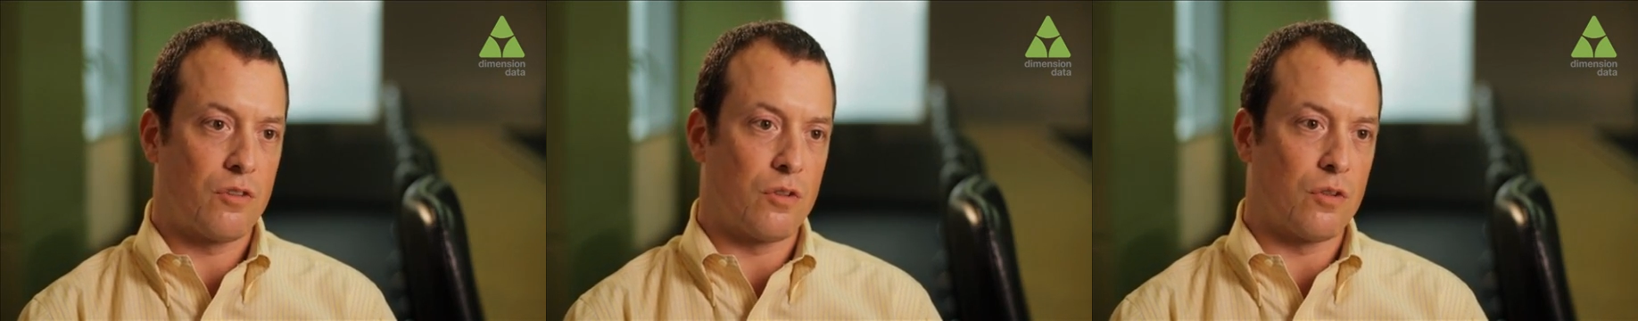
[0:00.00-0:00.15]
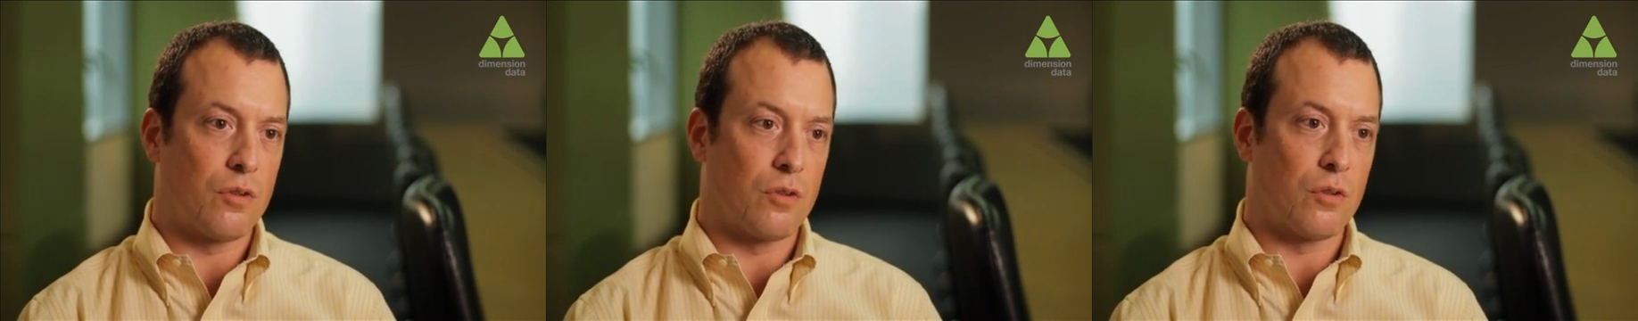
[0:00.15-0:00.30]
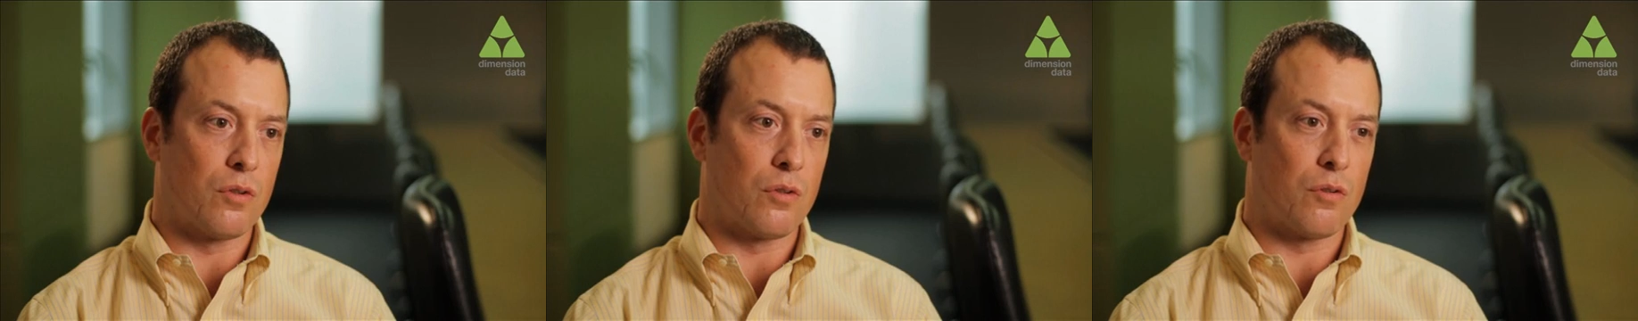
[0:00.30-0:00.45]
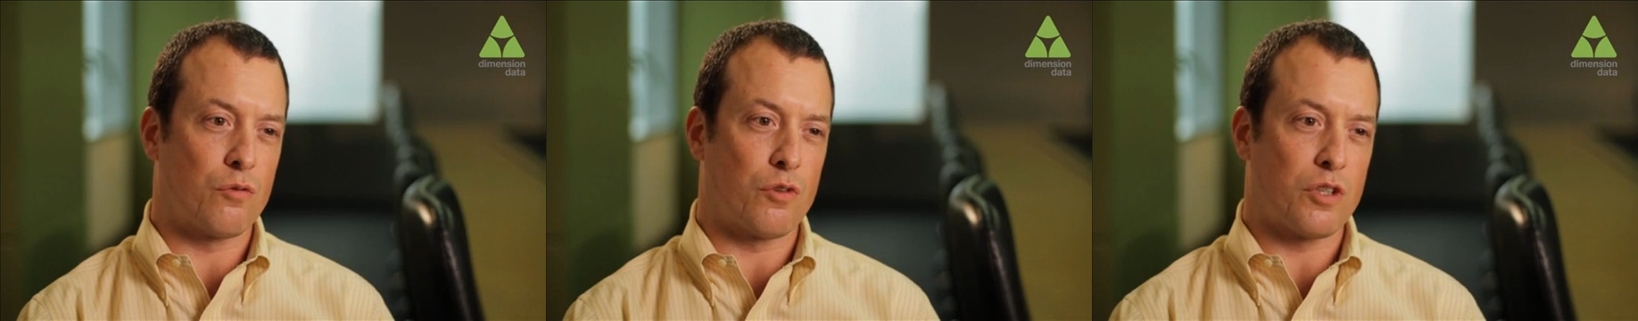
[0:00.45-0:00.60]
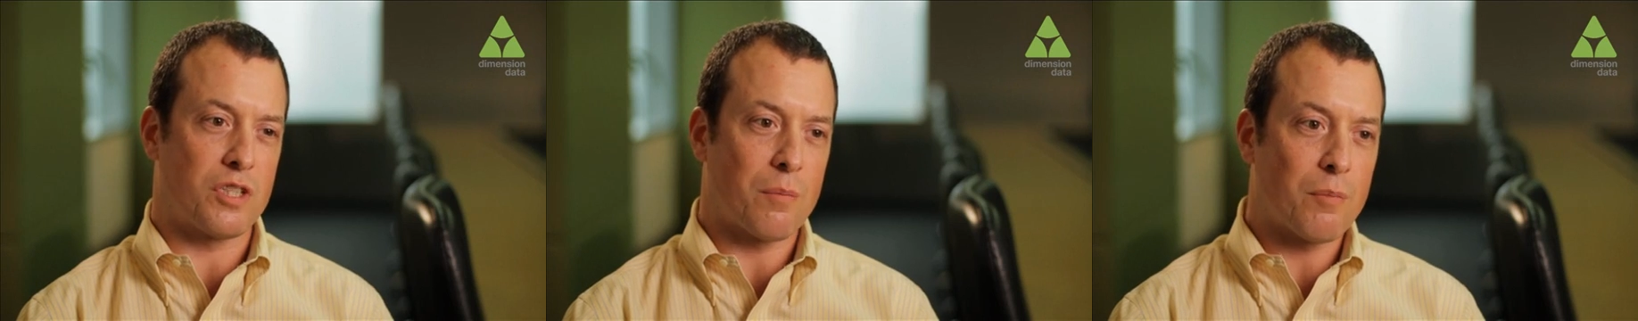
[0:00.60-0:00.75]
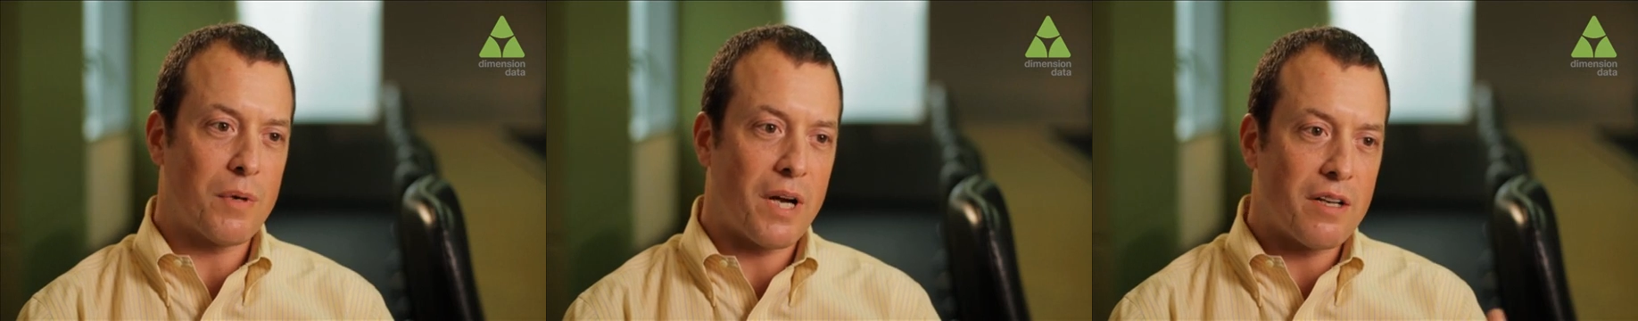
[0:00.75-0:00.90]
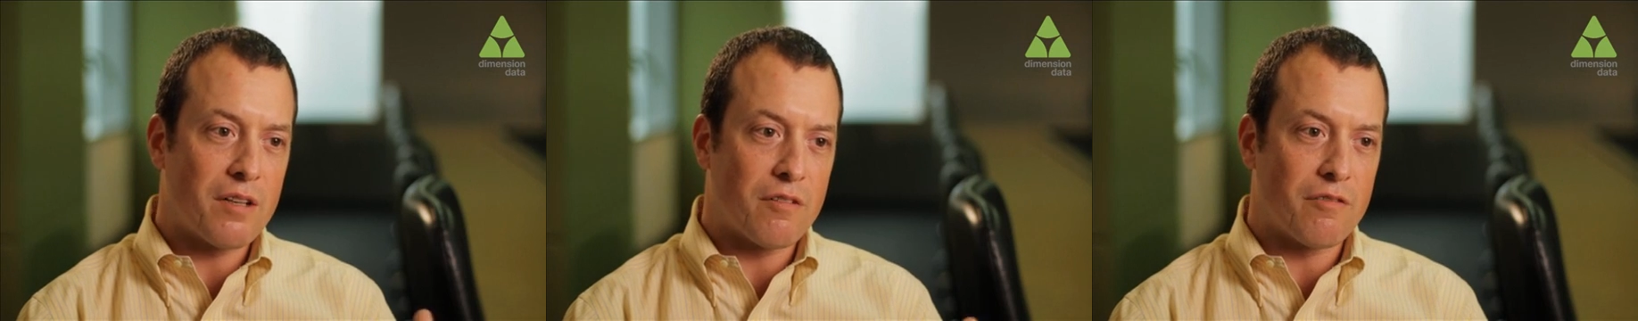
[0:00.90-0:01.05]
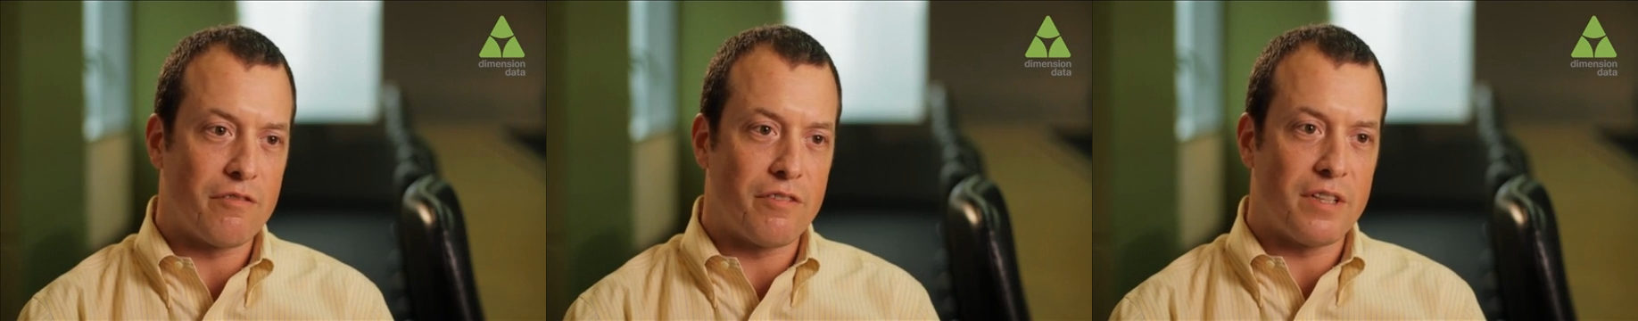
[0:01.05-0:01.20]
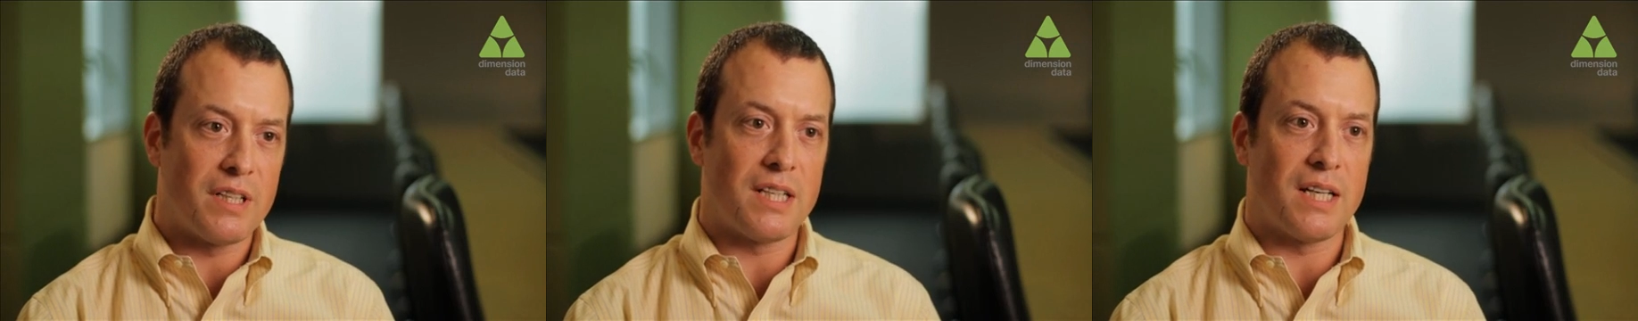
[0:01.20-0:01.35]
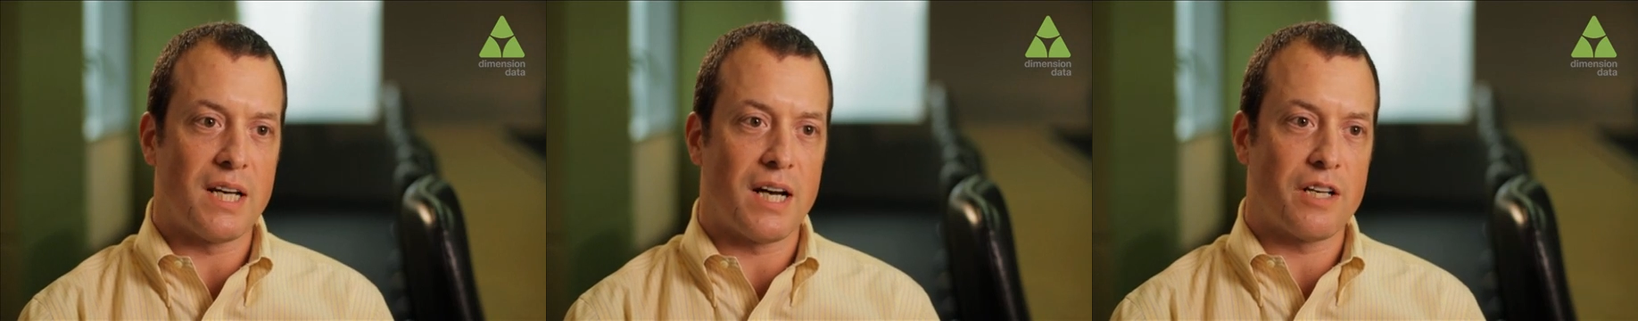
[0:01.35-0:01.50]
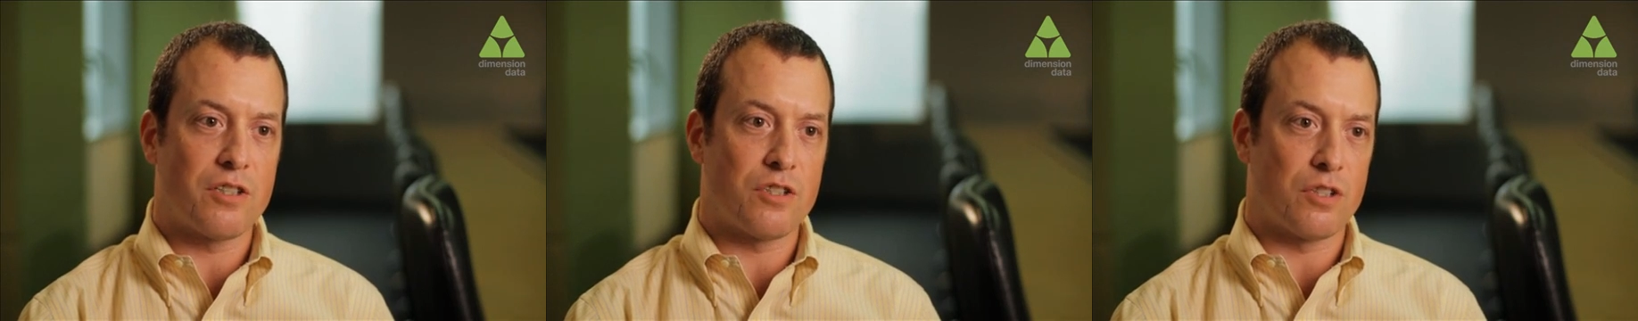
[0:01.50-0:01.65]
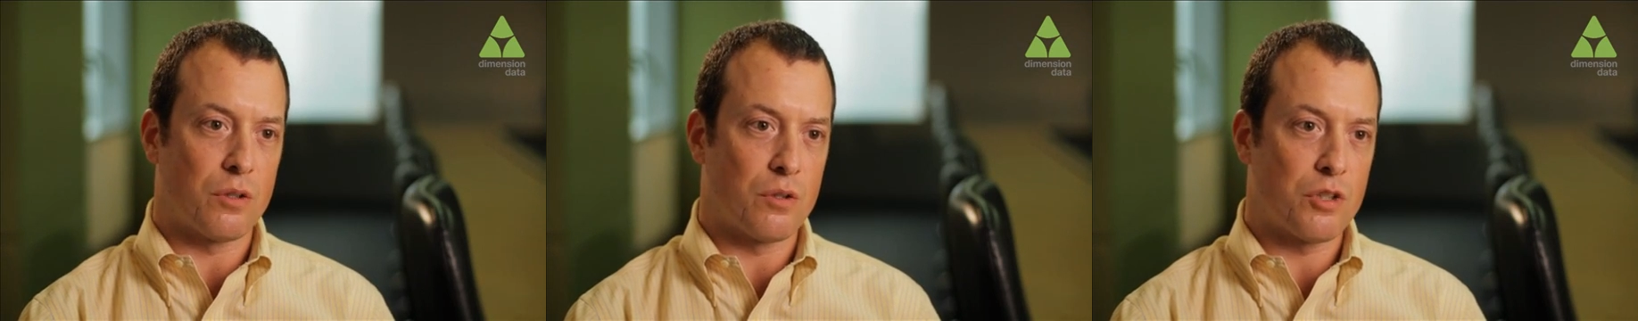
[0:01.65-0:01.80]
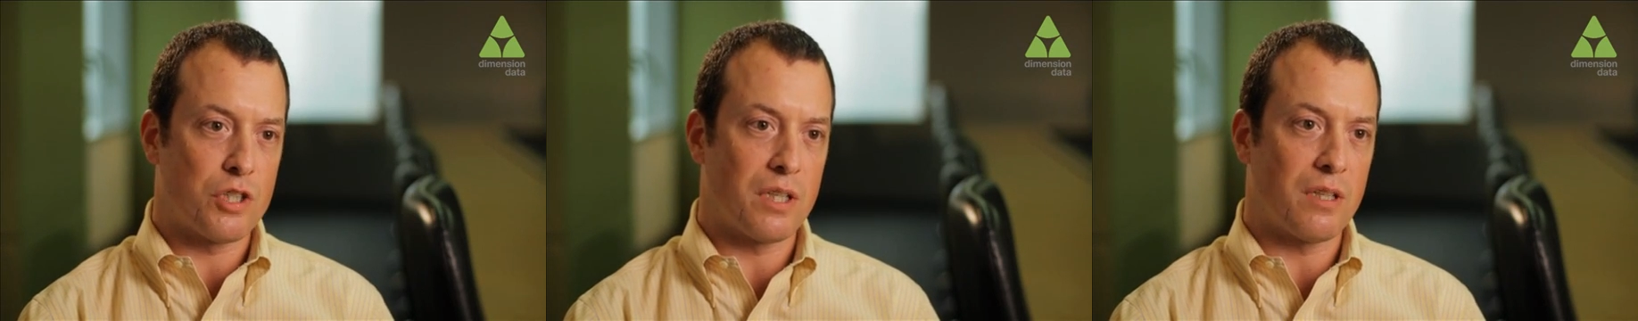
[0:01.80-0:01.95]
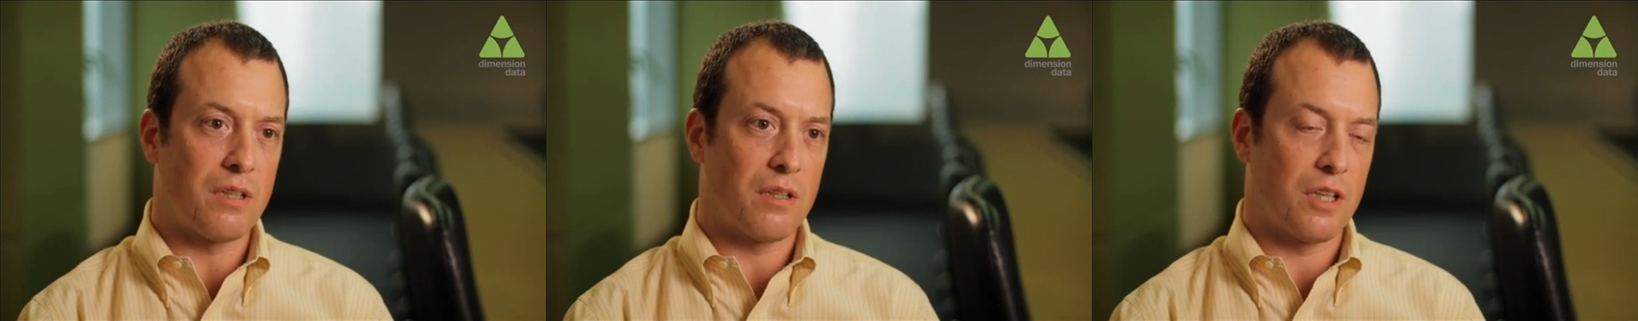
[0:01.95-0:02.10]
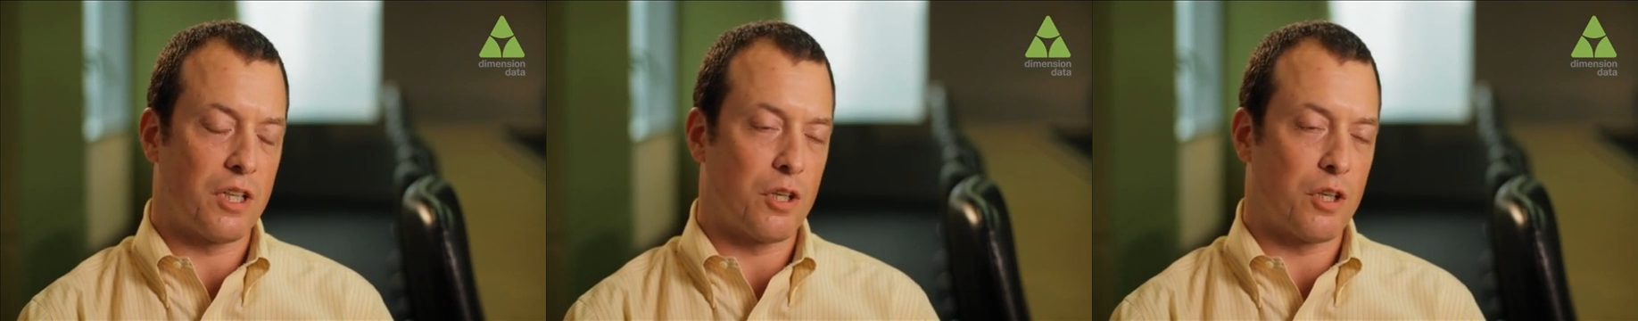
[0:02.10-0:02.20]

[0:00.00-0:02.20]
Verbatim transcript: to, for some kind of V D I solution